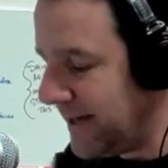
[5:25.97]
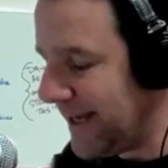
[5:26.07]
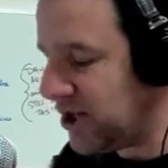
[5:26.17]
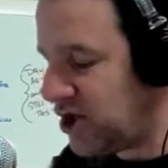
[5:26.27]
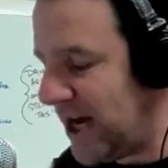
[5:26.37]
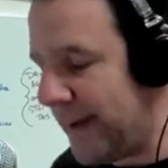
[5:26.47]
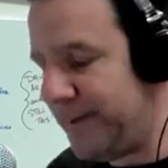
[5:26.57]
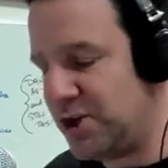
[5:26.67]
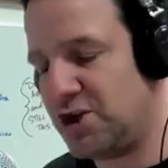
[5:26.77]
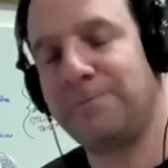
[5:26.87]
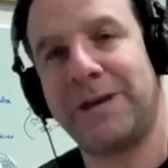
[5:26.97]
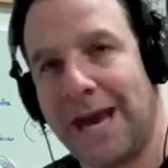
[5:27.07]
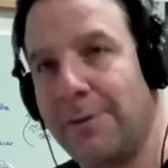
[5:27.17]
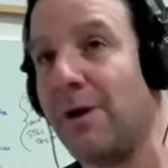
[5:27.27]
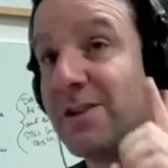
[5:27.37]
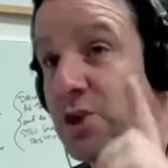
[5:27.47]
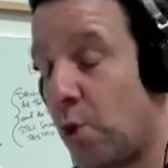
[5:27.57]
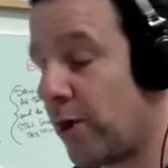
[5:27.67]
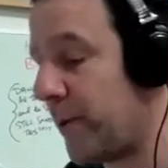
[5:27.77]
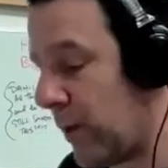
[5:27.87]
in a championship game of a
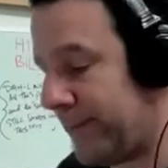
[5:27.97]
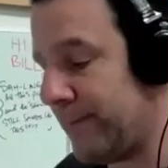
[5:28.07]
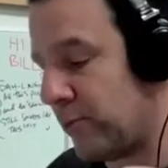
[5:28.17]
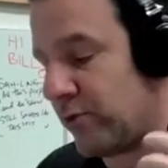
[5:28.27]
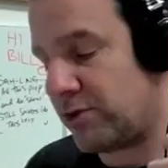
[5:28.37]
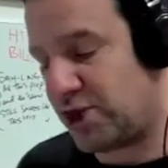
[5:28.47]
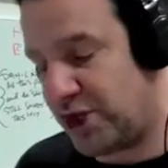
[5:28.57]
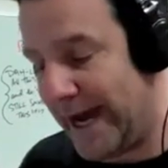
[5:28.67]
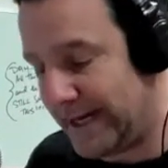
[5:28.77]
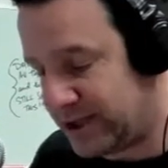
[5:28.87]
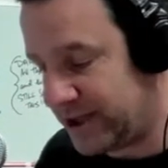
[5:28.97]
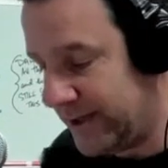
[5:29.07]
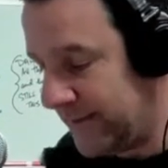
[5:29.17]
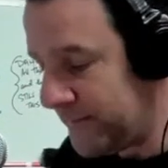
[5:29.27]
tournament where people wrote checks.